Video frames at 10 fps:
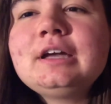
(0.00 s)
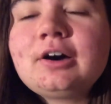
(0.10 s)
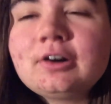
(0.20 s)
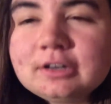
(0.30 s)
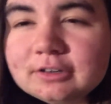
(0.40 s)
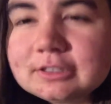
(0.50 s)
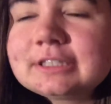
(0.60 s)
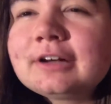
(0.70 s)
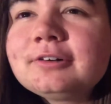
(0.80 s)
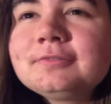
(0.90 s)
on your
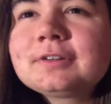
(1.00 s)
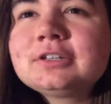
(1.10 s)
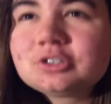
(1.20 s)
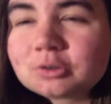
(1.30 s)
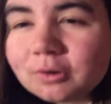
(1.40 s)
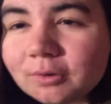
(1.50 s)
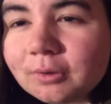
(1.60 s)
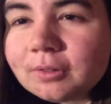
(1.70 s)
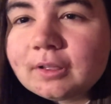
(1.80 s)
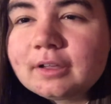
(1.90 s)

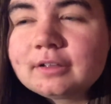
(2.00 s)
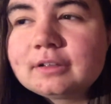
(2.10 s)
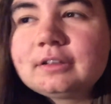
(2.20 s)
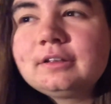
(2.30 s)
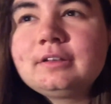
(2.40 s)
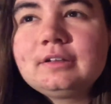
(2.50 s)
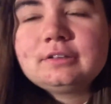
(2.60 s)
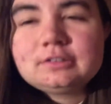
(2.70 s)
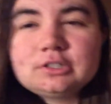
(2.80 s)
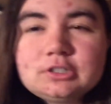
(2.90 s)
self-control
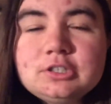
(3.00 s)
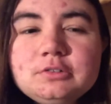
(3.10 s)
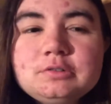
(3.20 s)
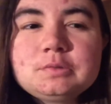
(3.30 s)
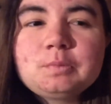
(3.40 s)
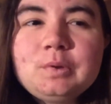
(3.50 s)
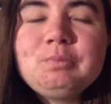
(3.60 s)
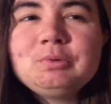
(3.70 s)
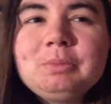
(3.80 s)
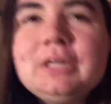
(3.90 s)
to choose when
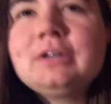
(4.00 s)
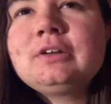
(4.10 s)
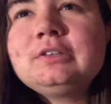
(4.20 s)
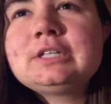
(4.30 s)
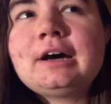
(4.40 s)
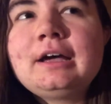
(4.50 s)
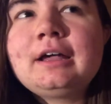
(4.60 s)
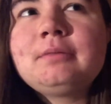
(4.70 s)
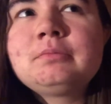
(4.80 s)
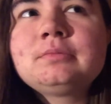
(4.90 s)
would be a good
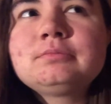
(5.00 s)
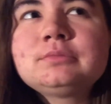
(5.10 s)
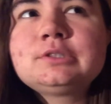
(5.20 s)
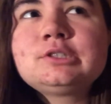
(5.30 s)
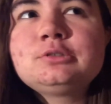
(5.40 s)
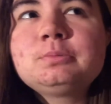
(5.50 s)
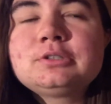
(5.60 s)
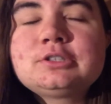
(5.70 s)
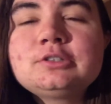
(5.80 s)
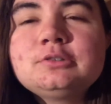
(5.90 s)
time to
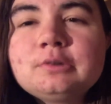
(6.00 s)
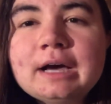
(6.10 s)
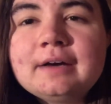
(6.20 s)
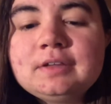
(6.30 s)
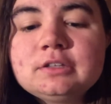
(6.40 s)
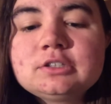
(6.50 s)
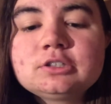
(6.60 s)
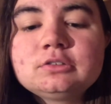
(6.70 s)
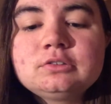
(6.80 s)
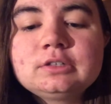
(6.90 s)
pursue having
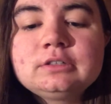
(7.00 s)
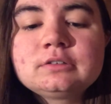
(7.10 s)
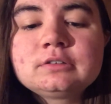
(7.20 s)
children.